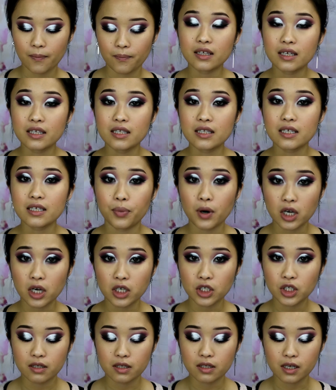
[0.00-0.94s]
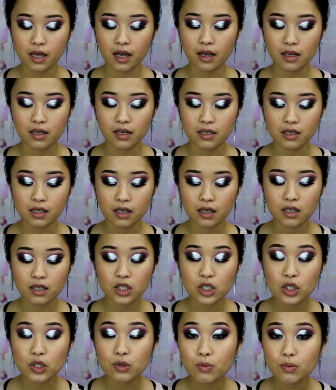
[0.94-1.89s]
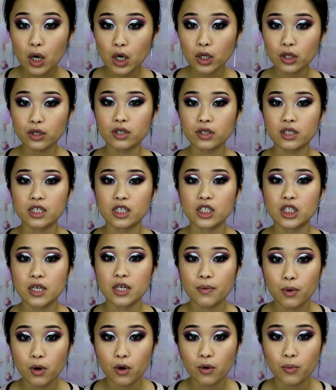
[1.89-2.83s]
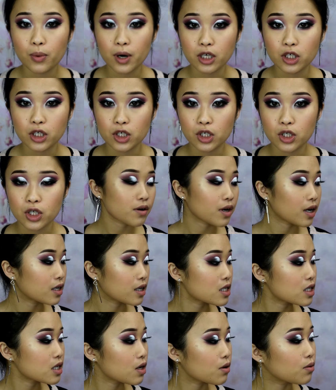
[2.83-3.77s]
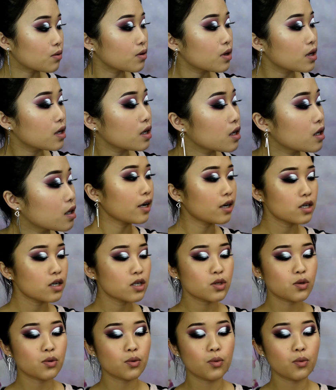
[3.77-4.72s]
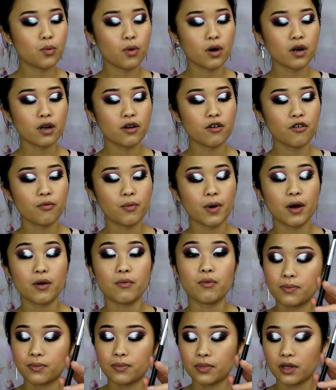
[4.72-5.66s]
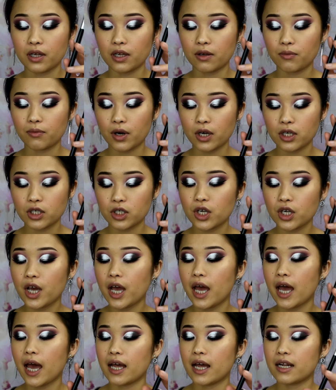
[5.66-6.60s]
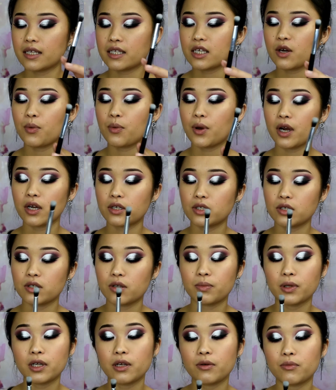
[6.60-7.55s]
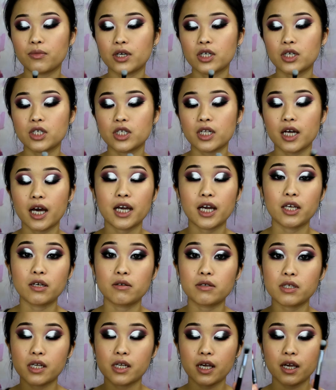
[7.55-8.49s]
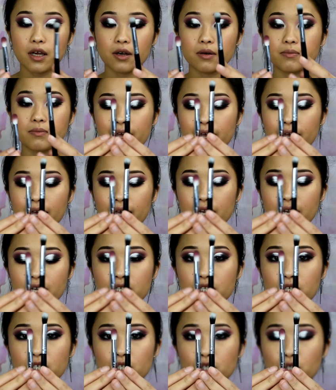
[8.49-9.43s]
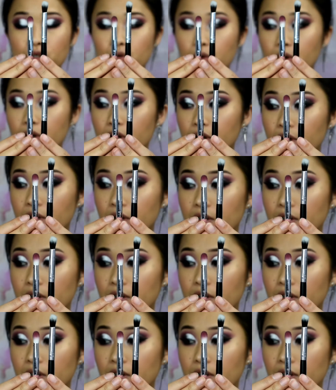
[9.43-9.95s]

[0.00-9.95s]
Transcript: this brush set is smaller than typical brushes. Okay, so here's one of my blending brush, and it's compared to the blending brush that I use in here. It is shorter,